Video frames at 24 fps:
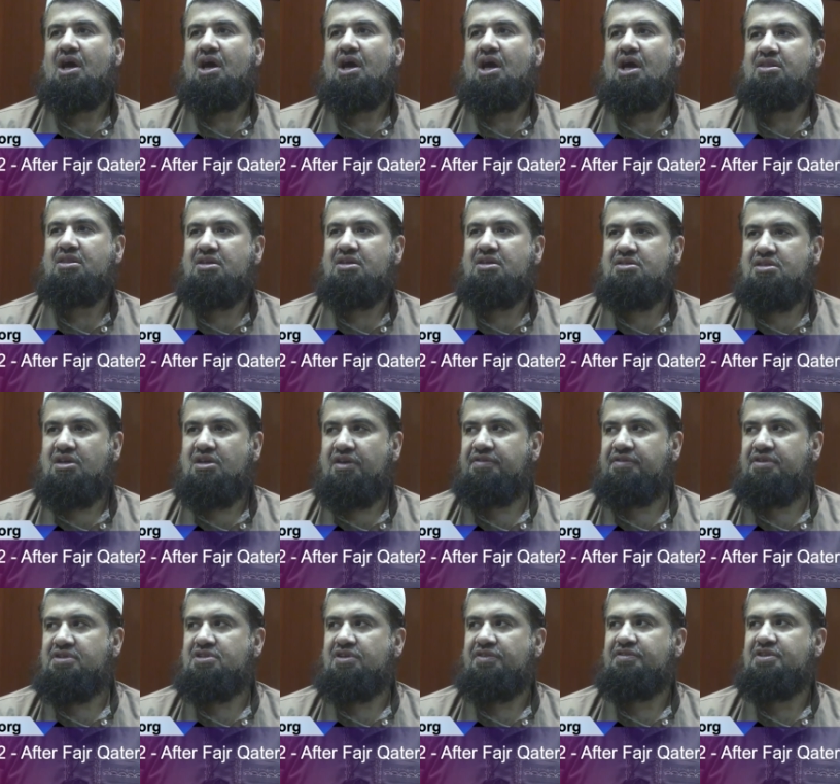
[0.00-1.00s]
at the
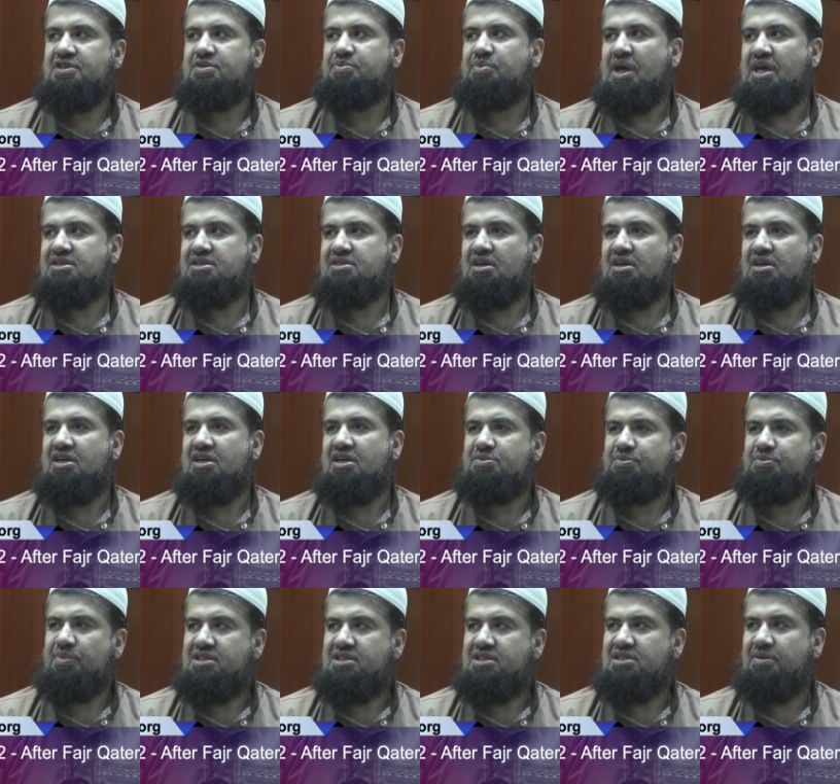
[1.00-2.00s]
service of his master. His
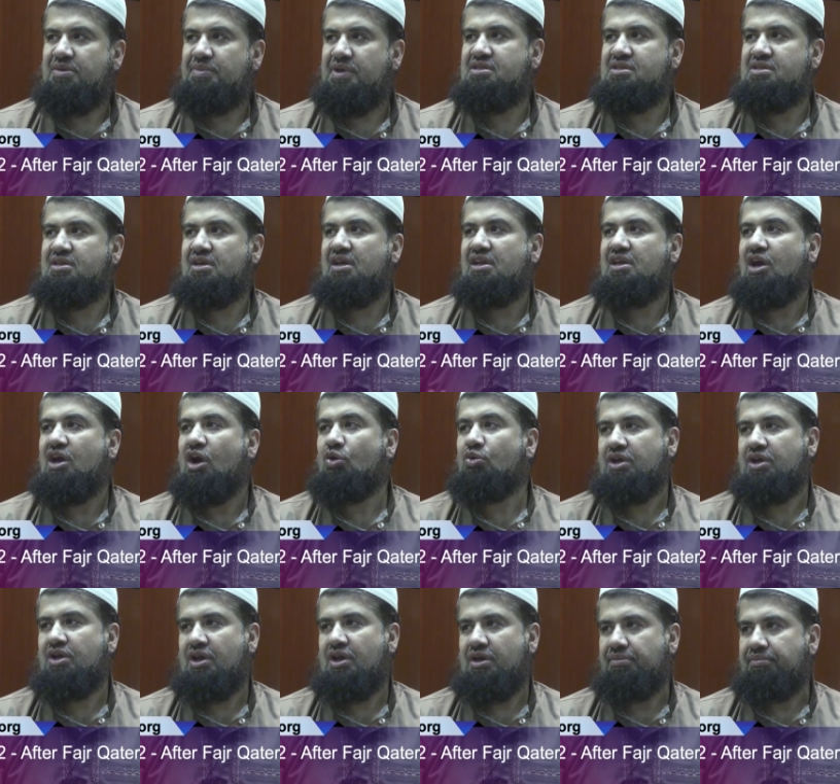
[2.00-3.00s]
master basically
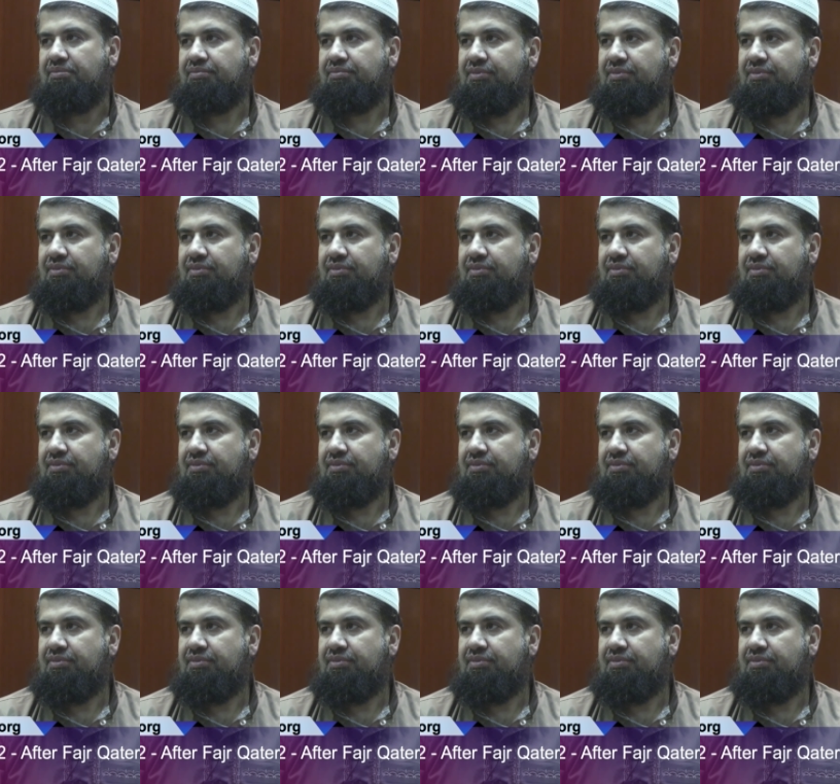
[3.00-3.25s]
owned him.